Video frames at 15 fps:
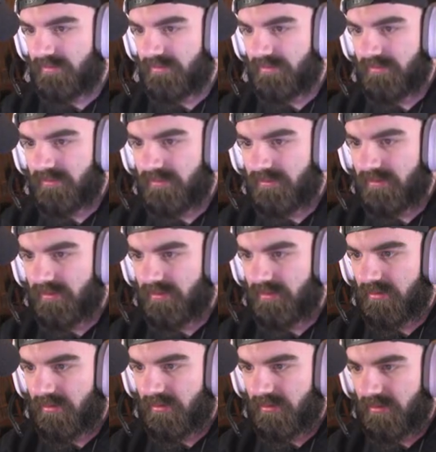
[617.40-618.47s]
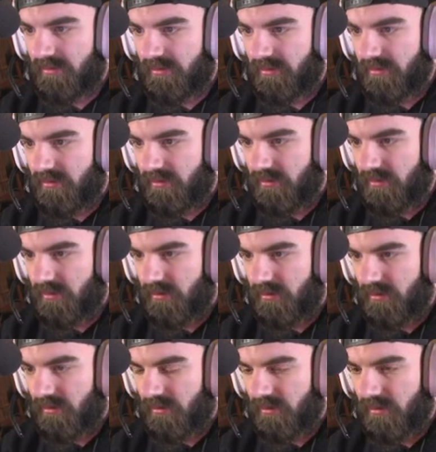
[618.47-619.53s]

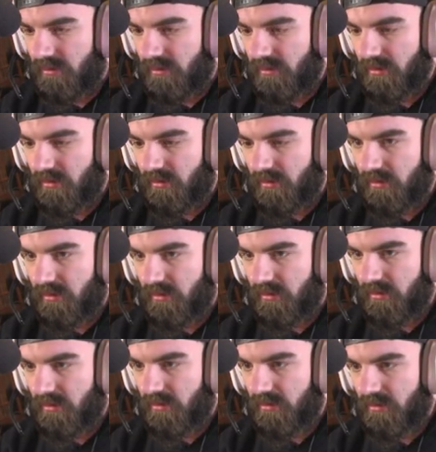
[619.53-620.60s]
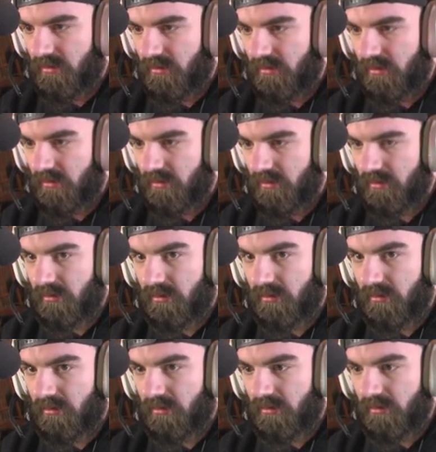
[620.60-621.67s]

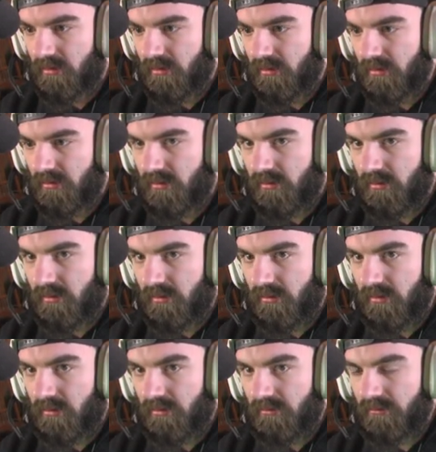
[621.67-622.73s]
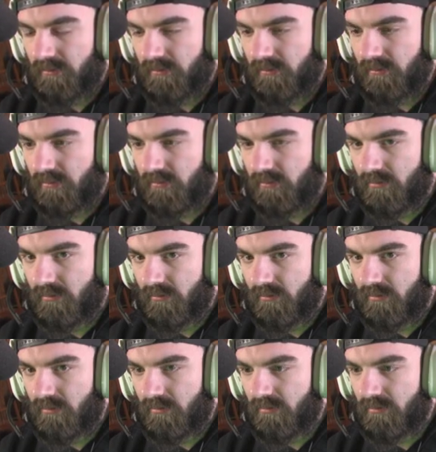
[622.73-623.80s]

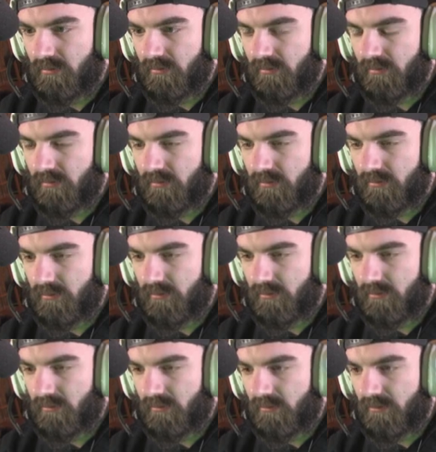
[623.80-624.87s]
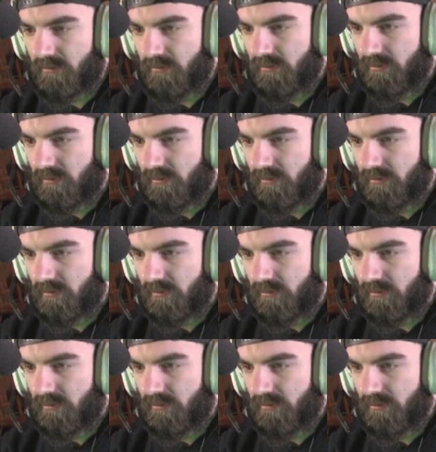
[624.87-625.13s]
No one is speaking in this clip.